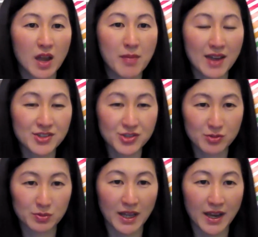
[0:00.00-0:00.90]

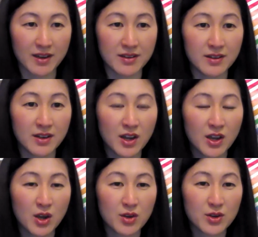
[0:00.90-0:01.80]
master plan,
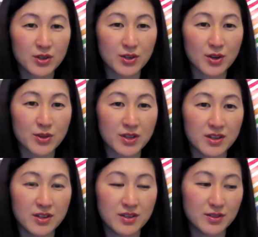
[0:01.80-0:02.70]
you know,
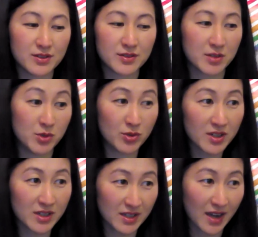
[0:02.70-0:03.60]
the
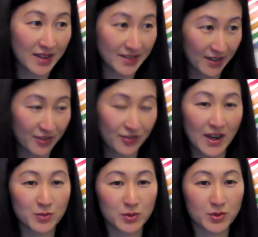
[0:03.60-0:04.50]
community
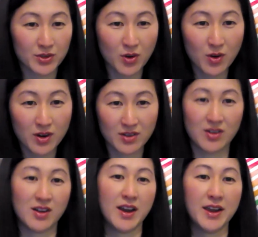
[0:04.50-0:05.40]
identified Woodward
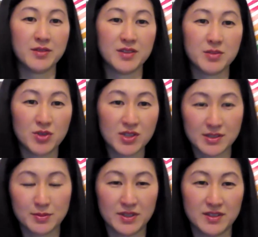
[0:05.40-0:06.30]
Corridor and the
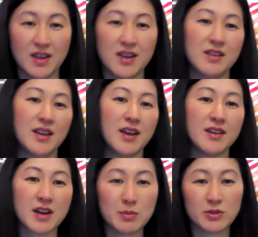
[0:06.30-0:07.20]
municipal site
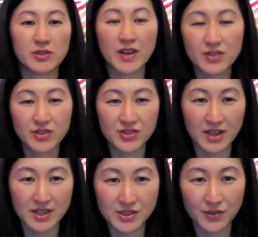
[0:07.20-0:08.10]
and a couple of other
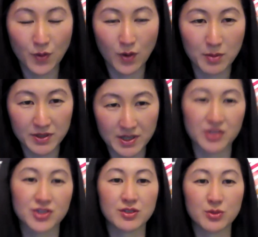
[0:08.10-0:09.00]
sites for
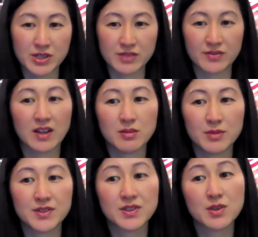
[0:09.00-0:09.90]
potential
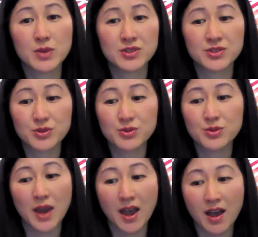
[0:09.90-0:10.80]
redevelopment. So we
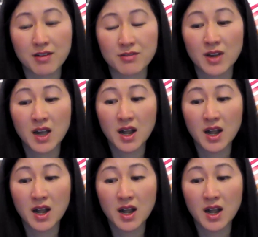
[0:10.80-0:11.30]
do have,